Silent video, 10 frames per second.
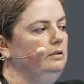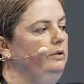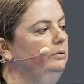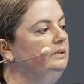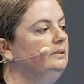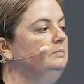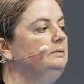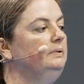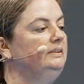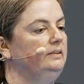Use some
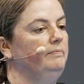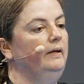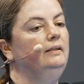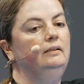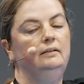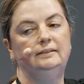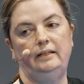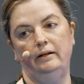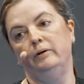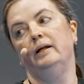specific
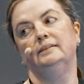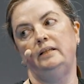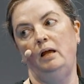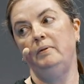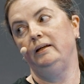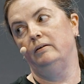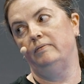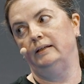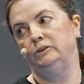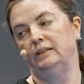standardized naming
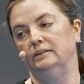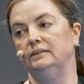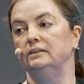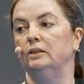conventions.